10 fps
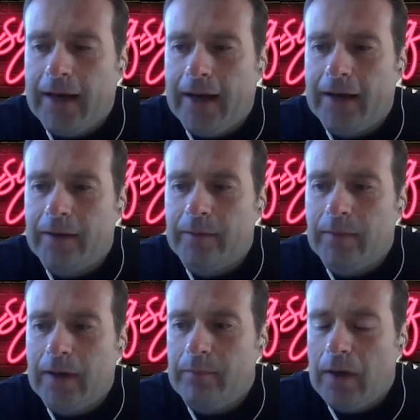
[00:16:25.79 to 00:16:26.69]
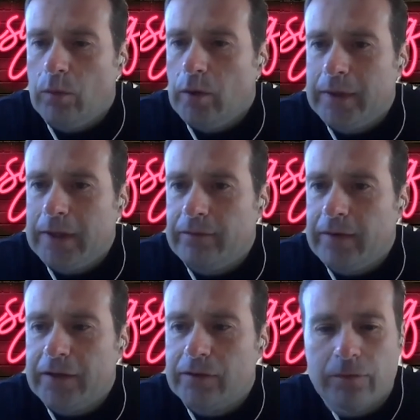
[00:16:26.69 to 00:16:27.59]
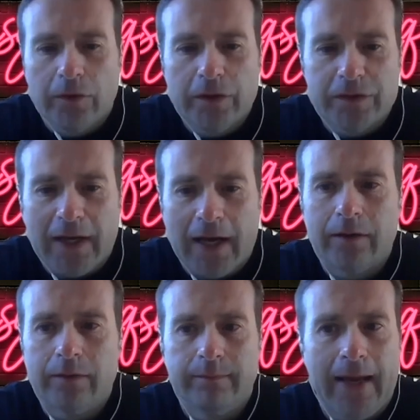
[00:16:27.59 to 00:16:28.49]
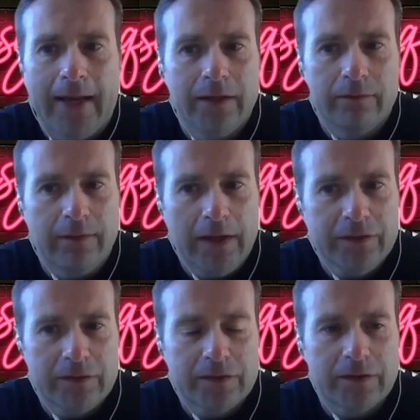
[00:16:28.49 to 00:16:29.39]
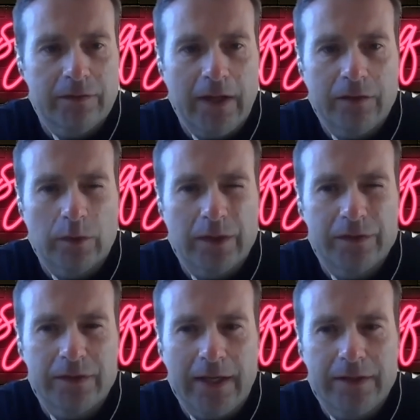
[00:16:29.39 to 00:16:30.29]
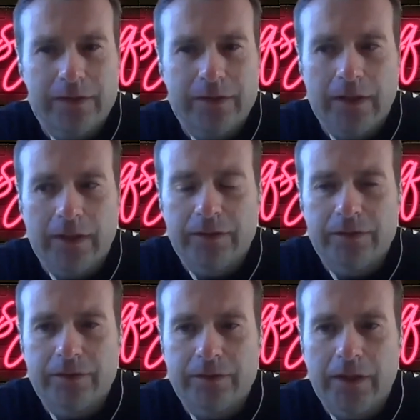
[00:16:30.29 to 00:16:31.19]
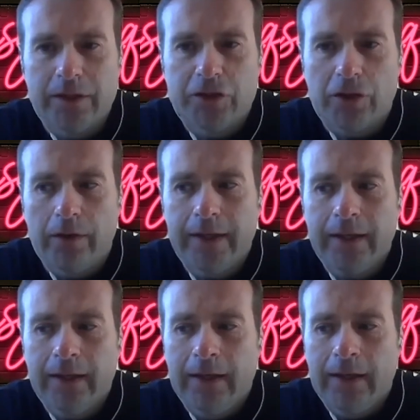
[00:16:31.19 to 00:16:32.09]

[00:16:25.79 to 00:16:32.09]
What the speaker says: a woman invests versus how a man invests, if that's what the stat is showing.